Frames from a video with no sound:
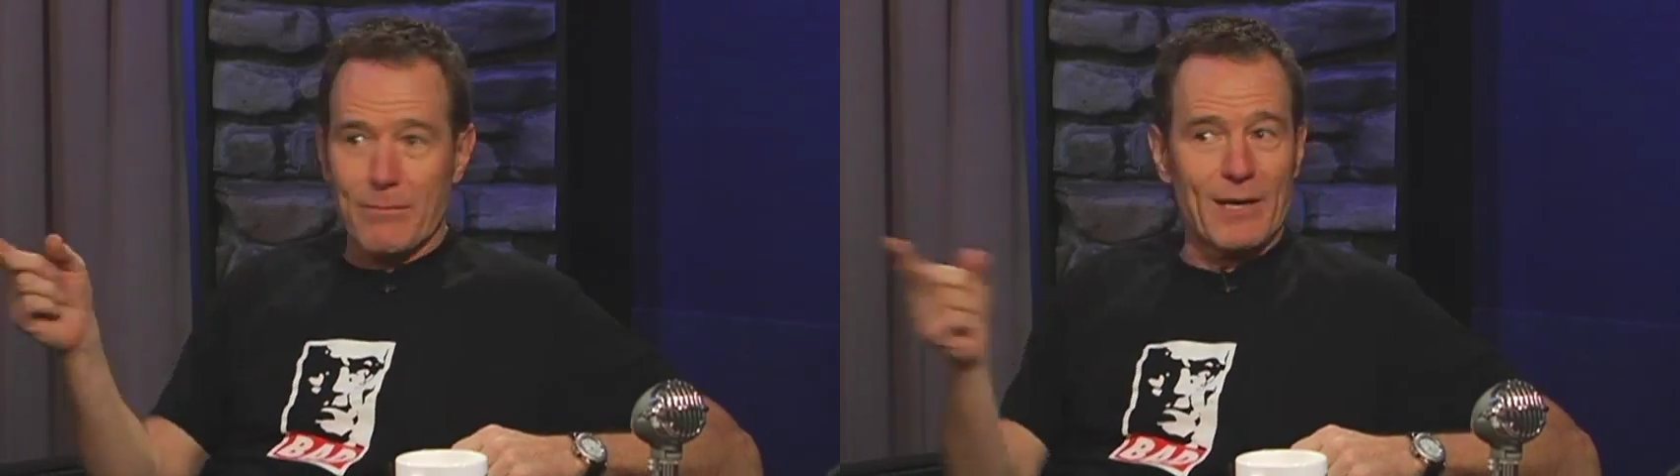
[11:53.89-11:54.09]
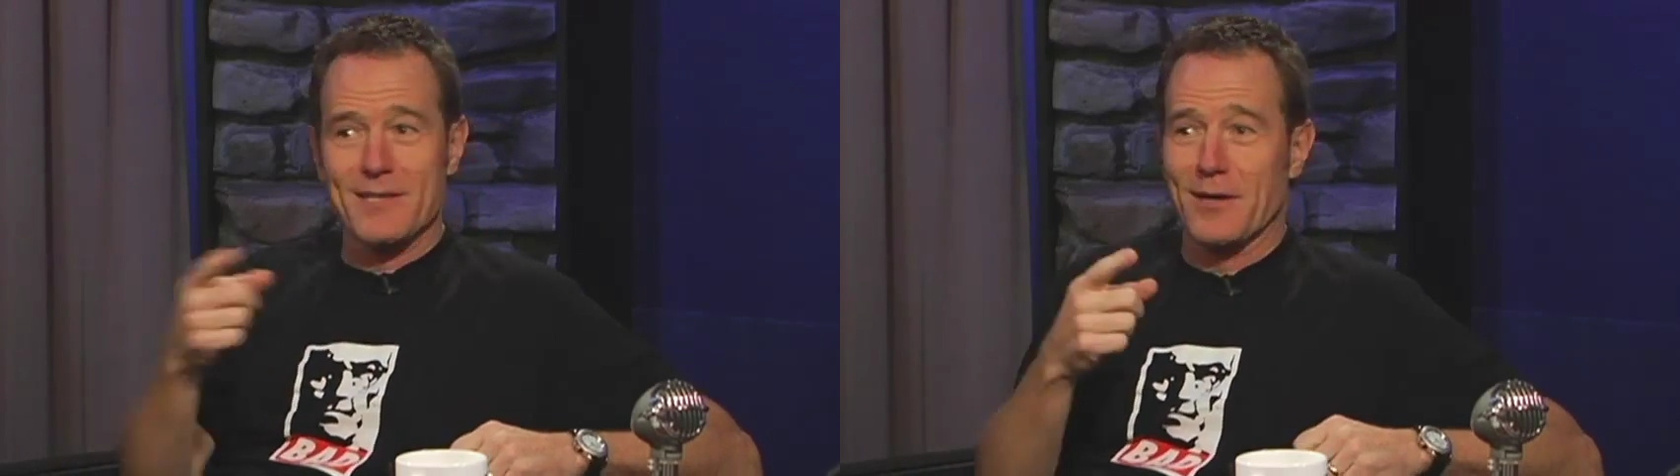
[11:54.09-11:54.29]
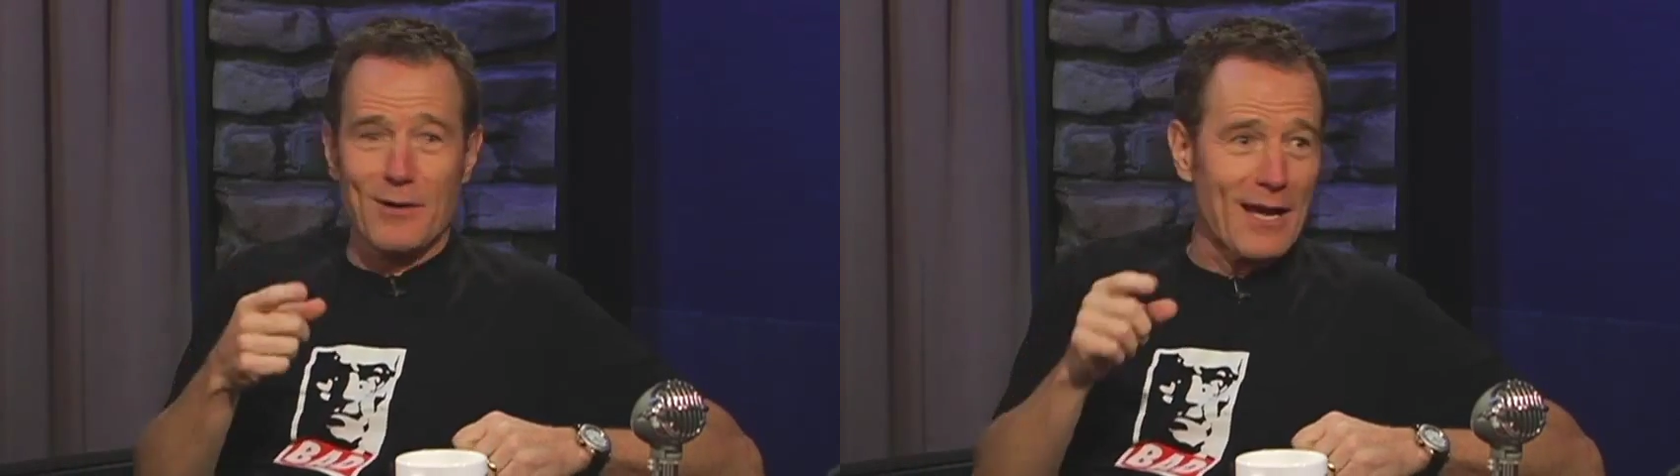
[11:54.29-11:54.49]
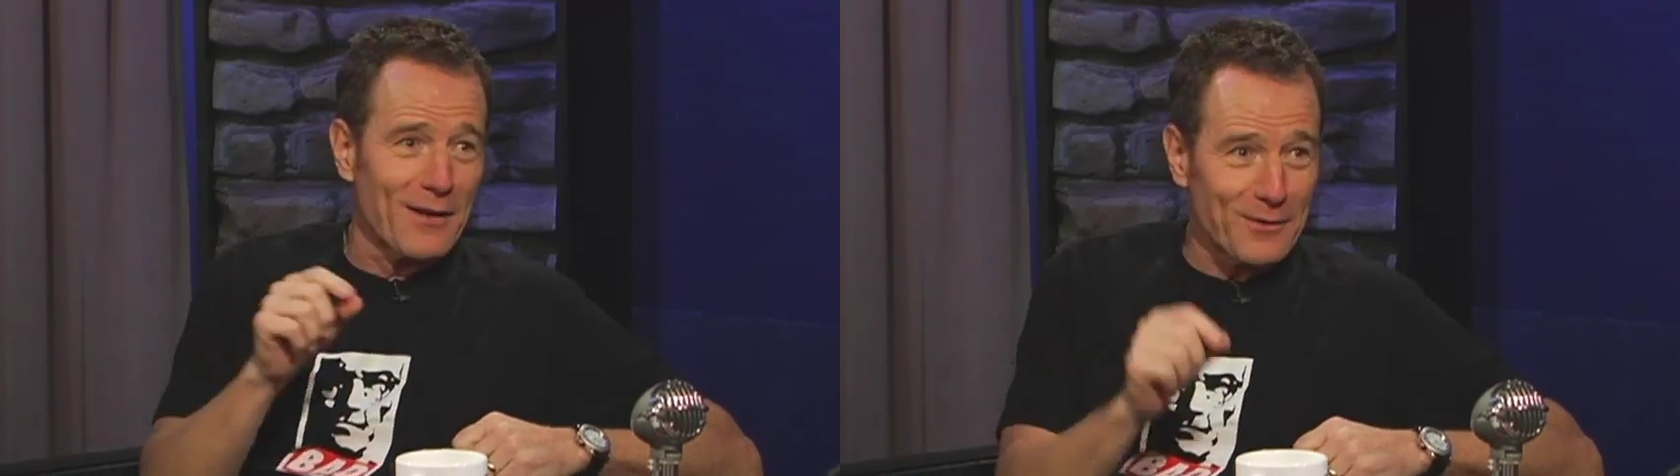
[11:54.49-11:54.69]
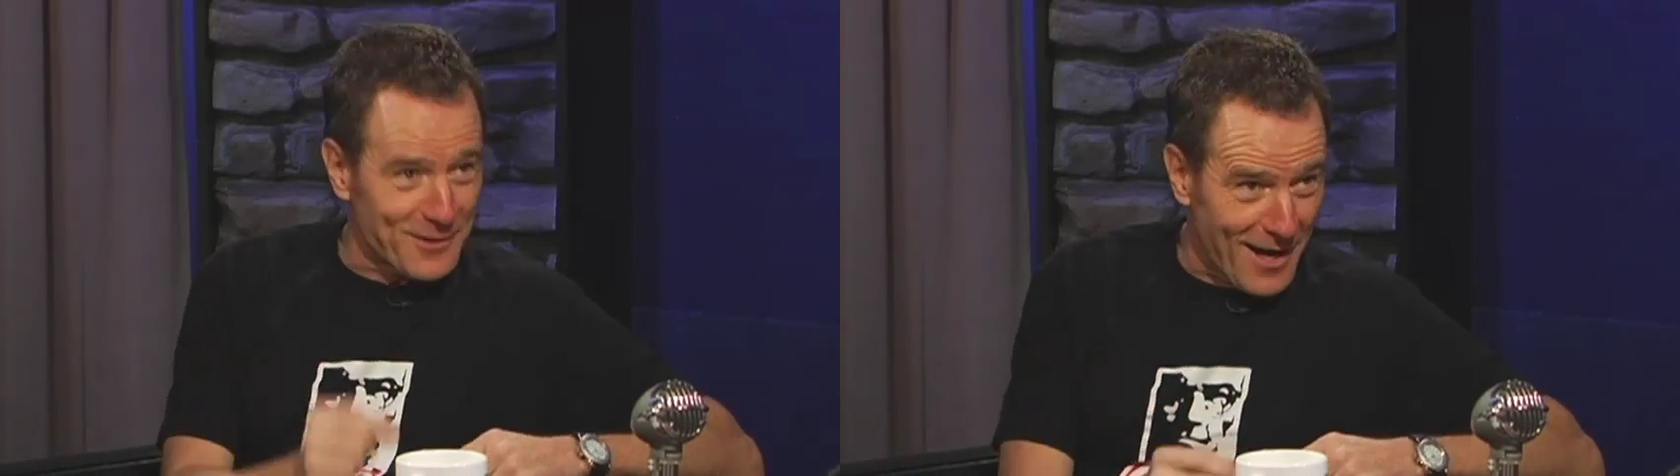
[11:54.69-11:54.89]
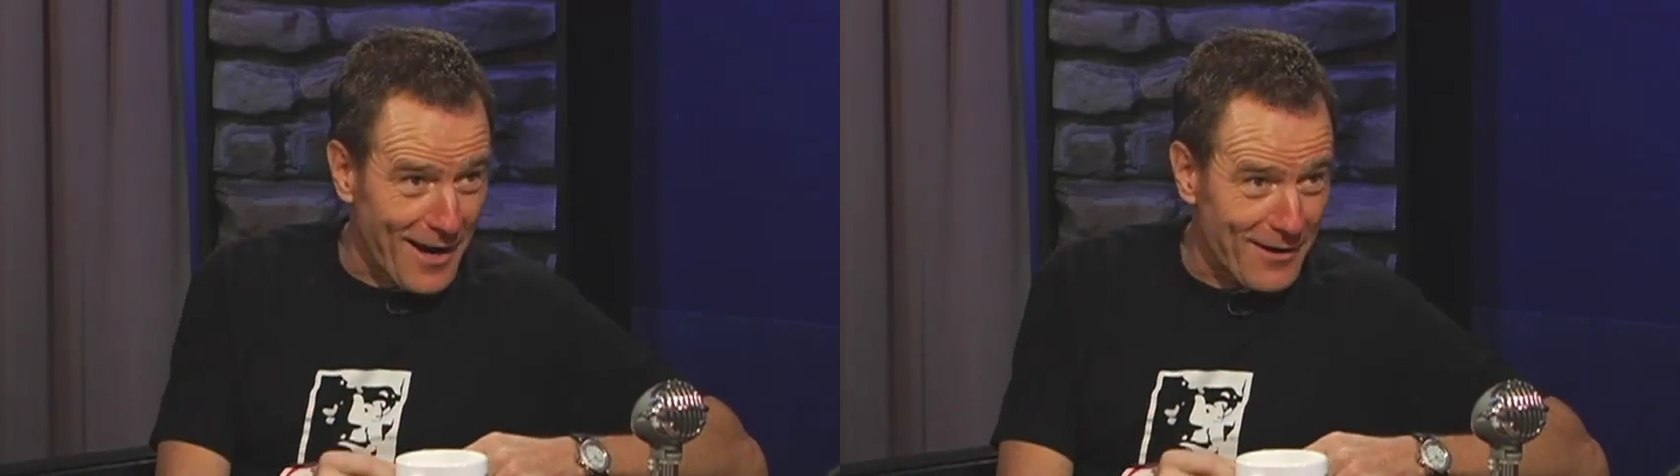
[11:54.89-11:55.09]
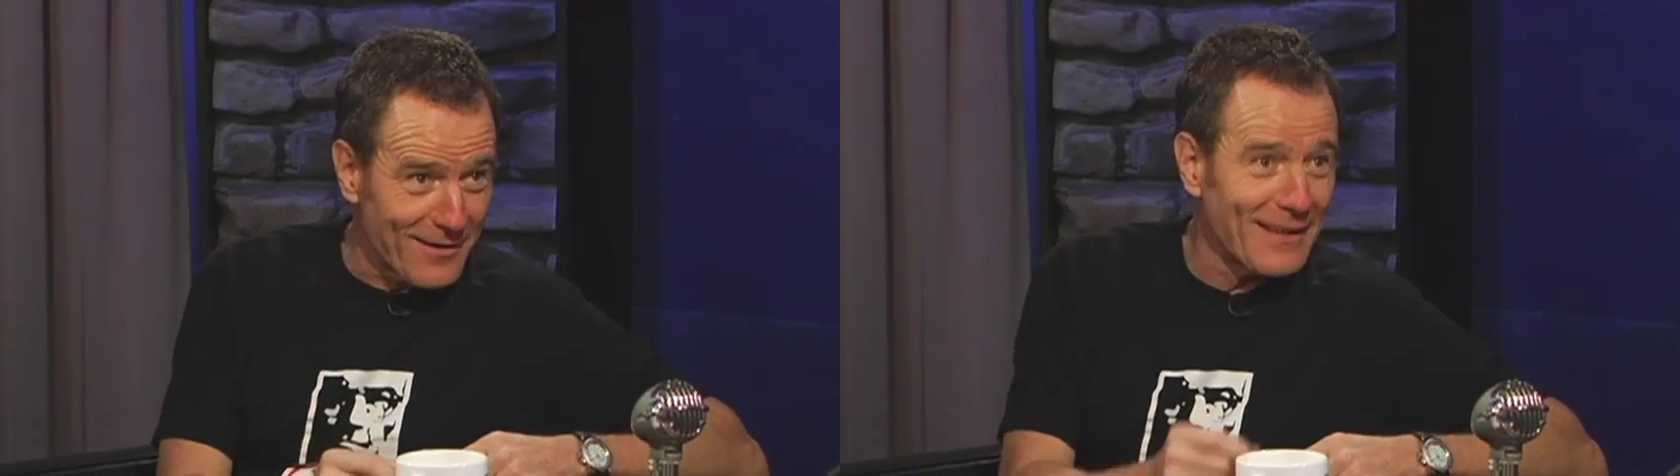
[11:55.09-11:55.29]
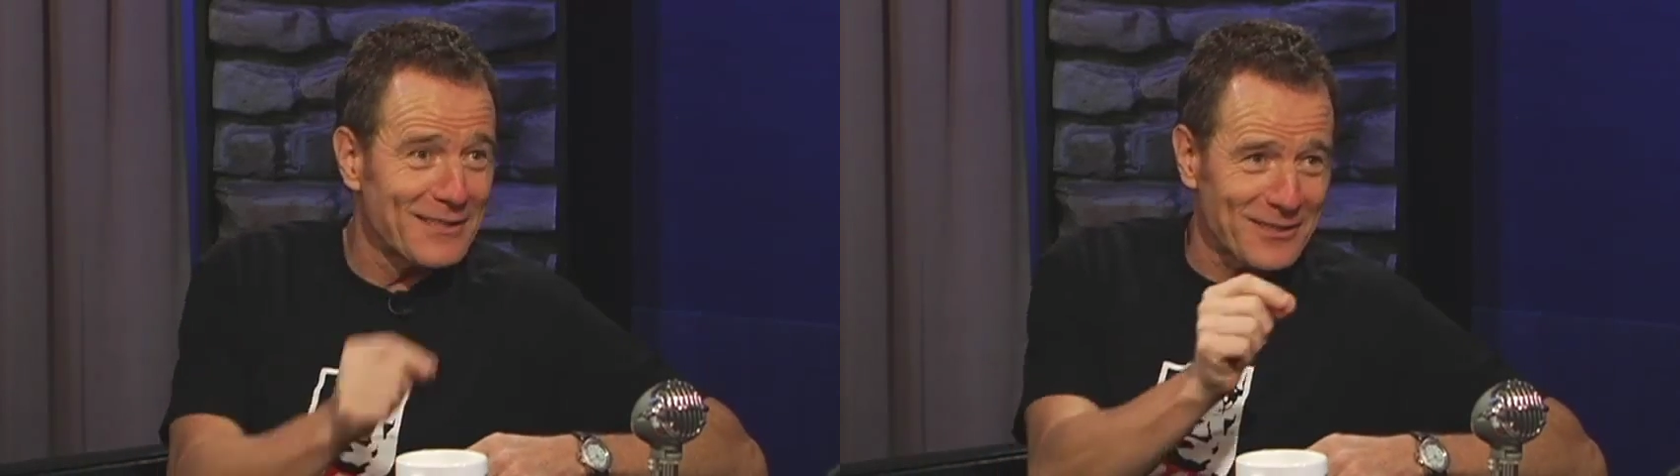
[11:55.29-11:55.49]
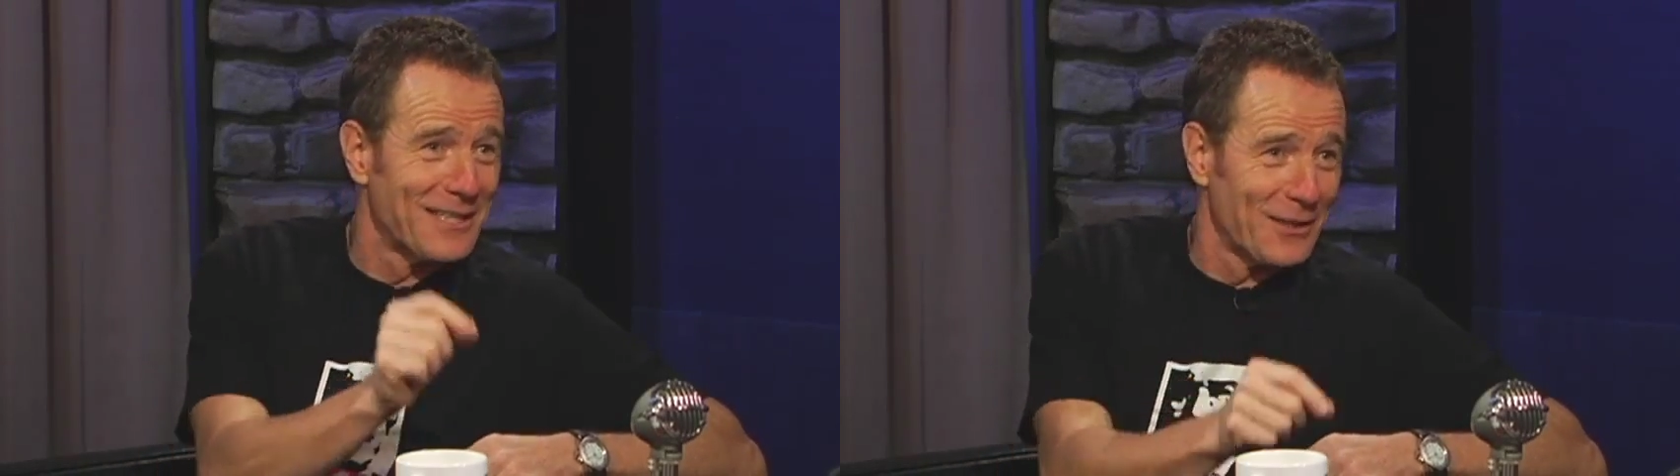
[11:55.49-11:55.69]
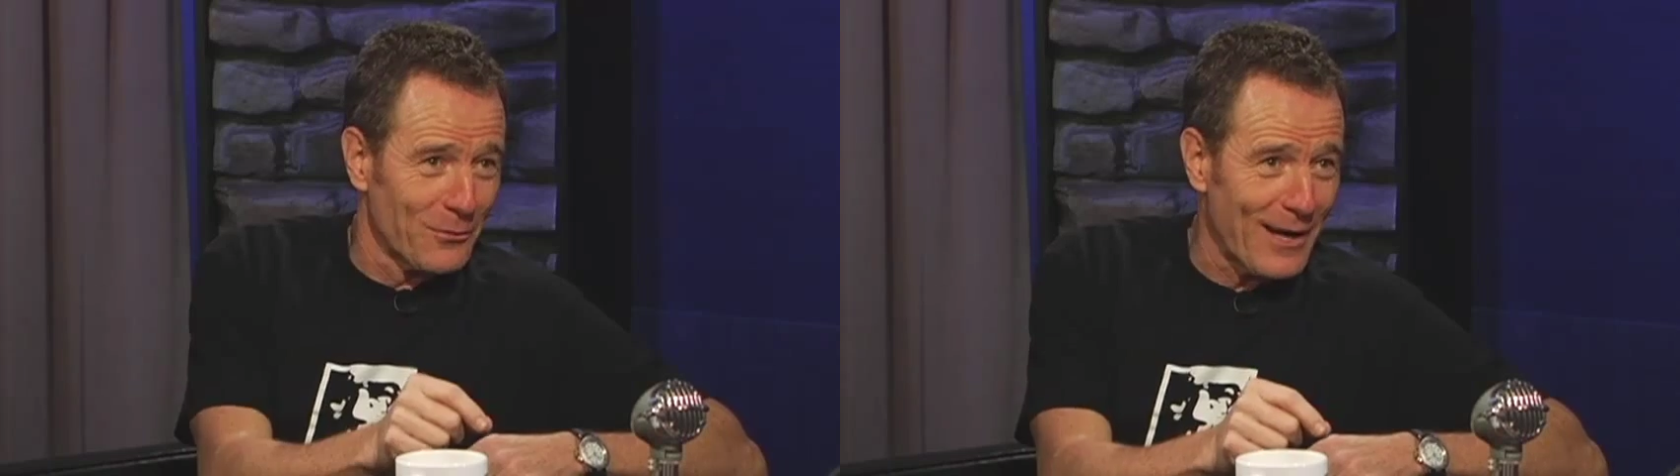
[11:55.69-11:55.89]
buzzing around and they're tired and they just
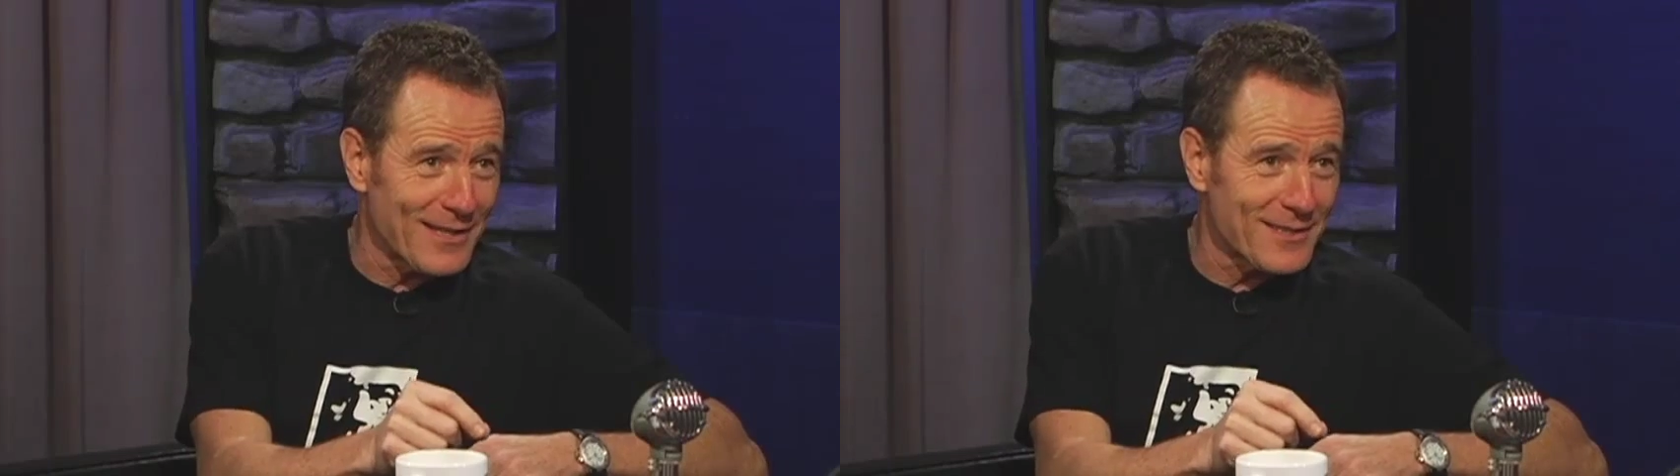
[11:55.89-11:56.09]
need to rest.